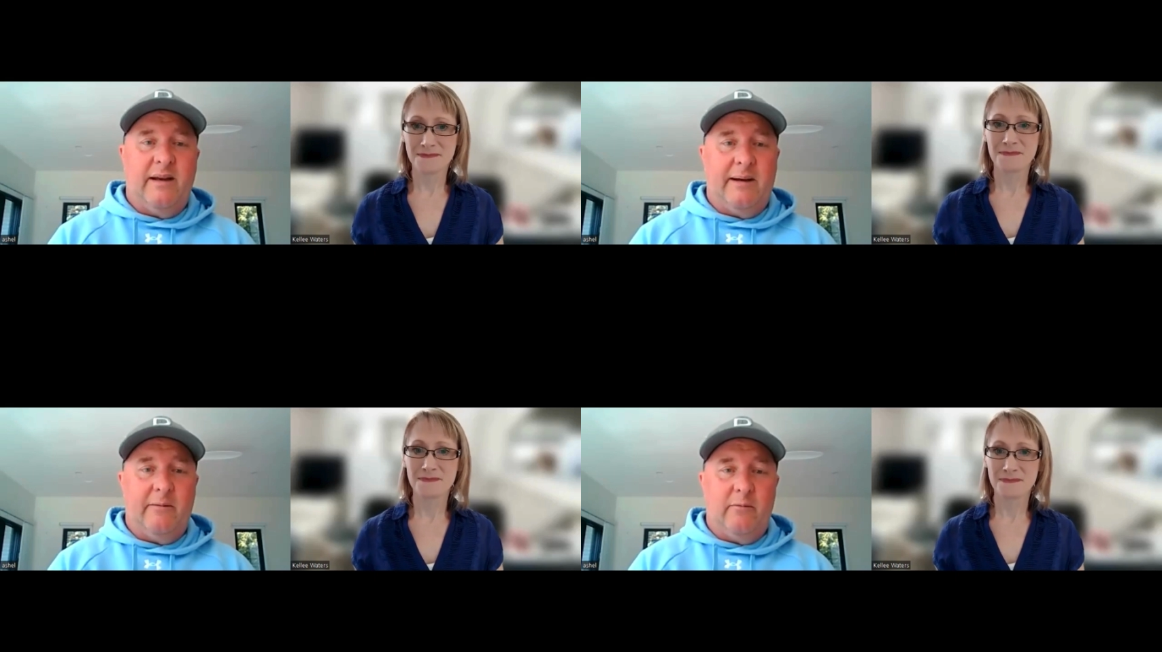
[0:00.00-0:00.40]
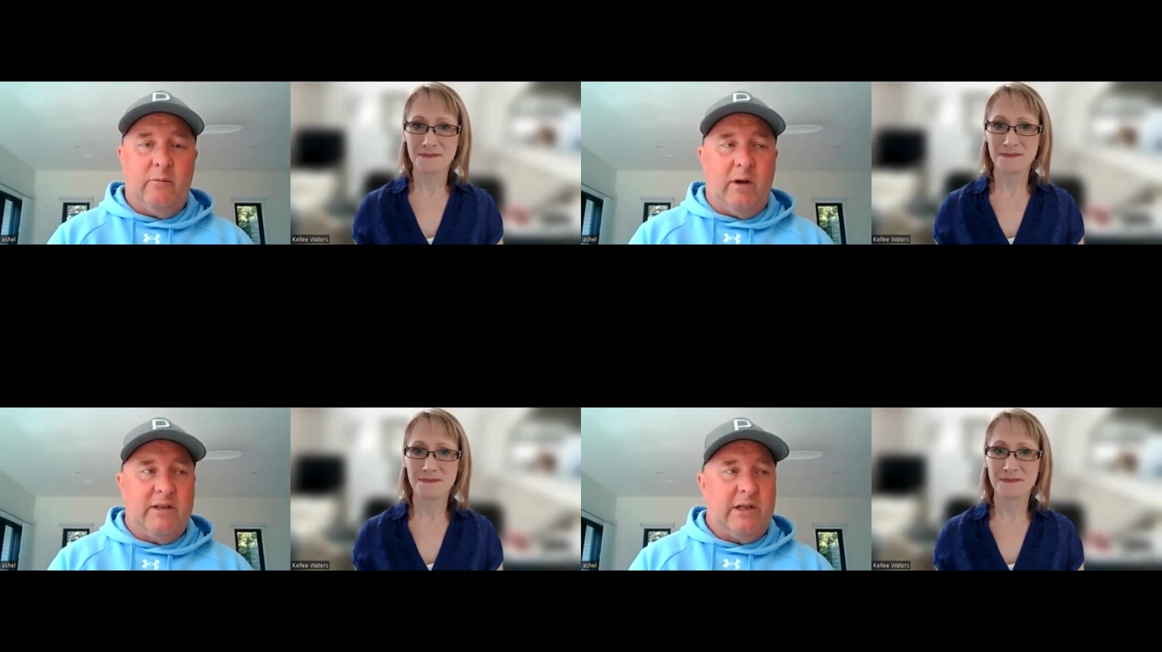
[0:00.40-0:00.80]
Speaker 1: uh,
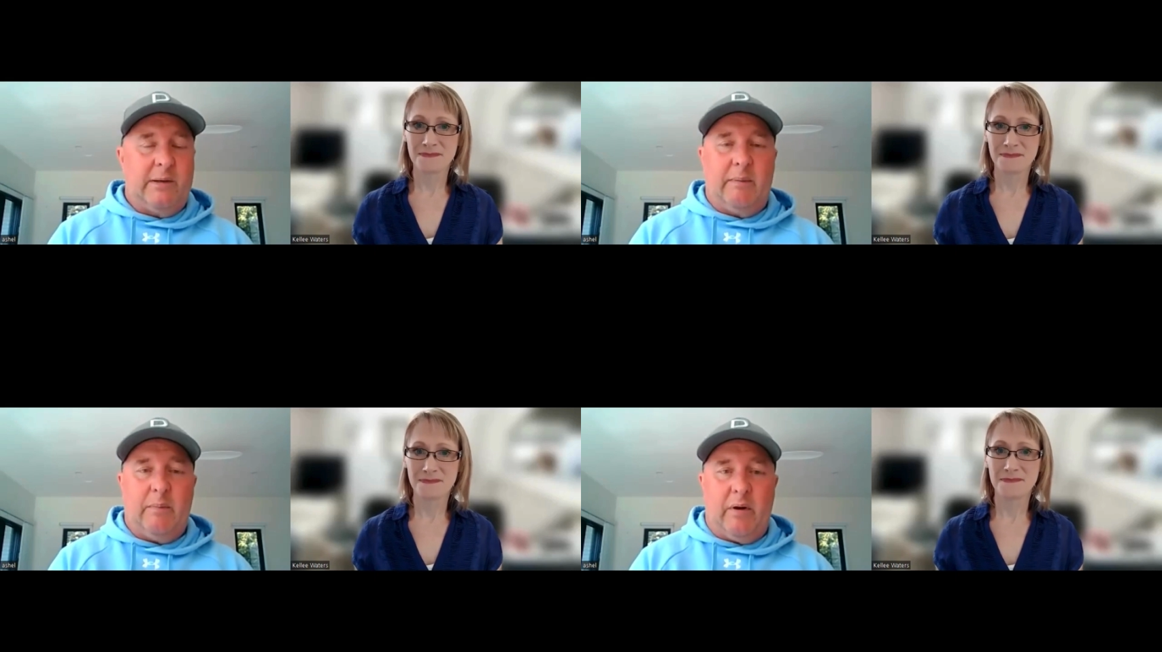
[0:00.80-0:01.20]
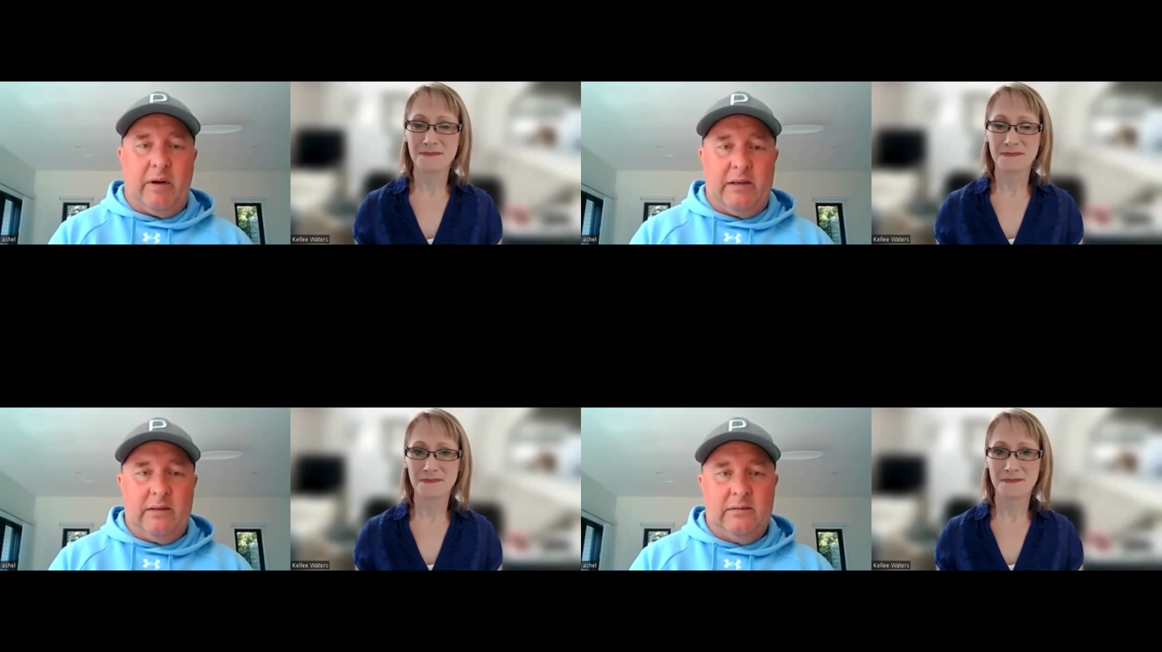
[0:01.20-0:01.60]
right side of my
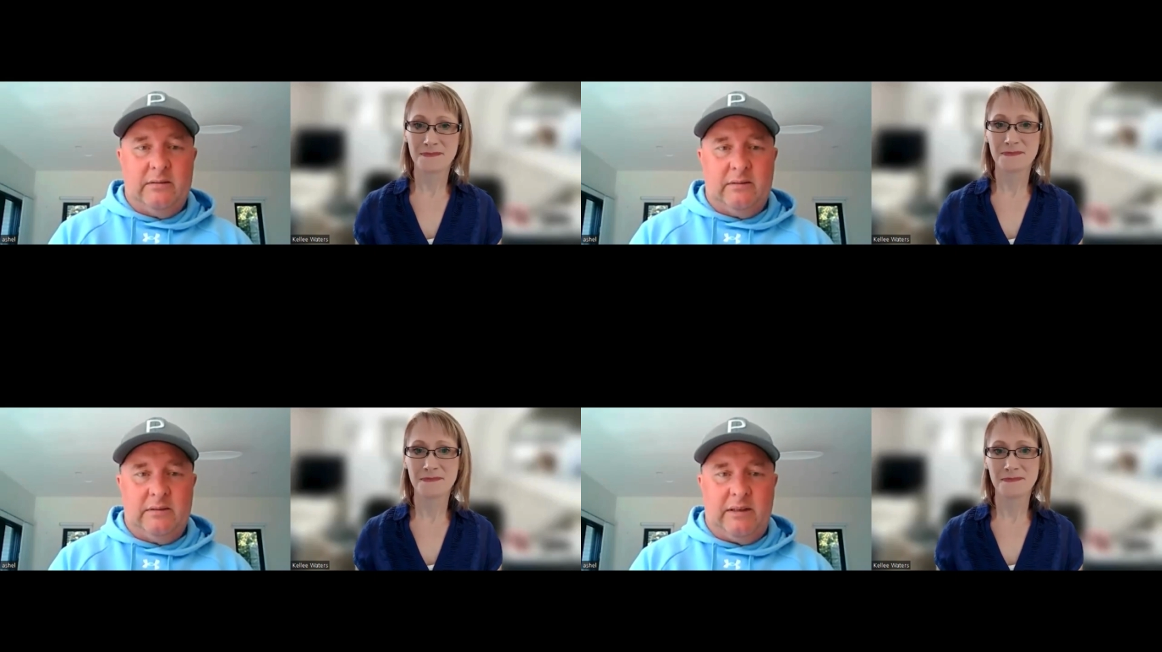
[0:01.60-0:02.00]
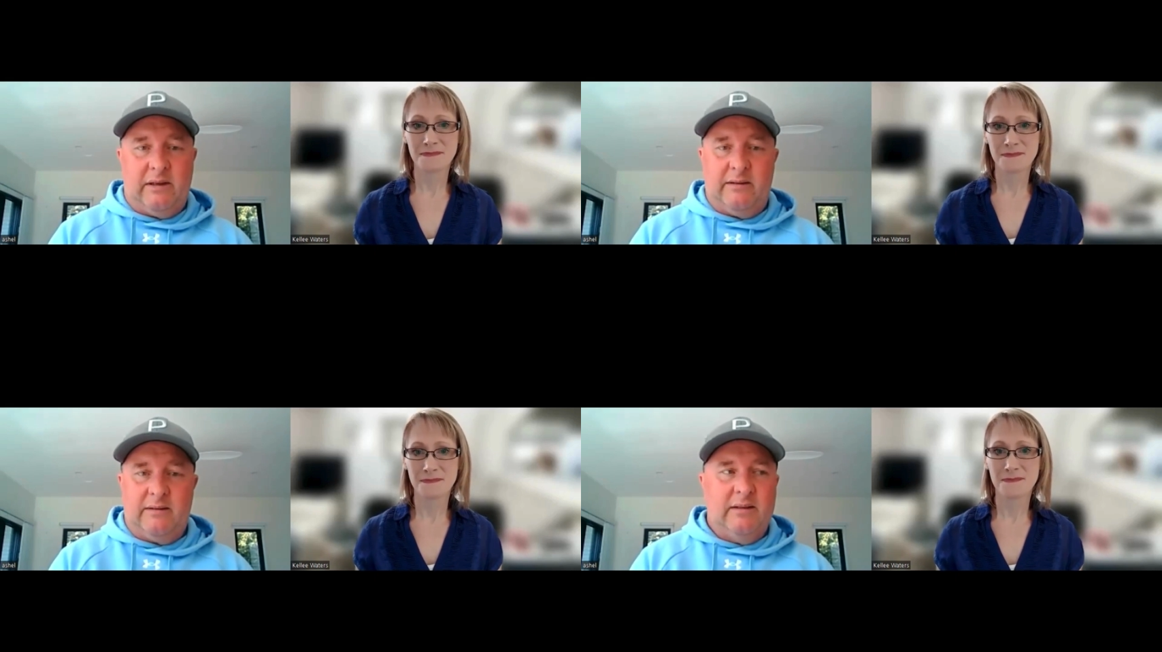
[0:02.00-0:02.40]
body.
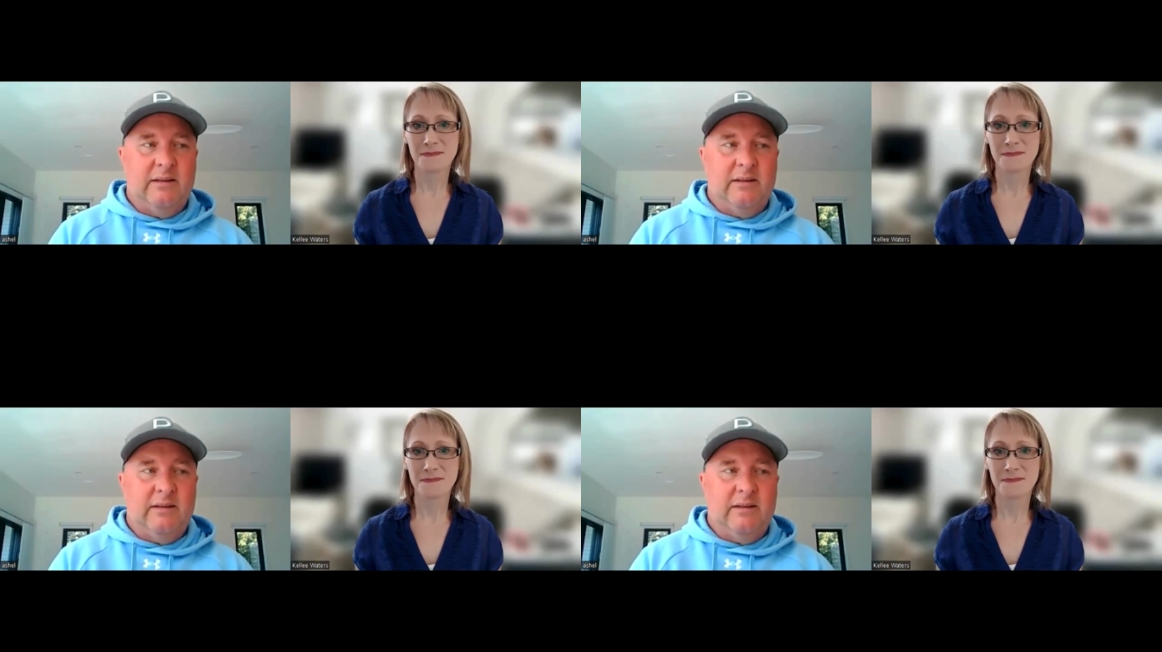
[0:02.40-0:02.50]
You know,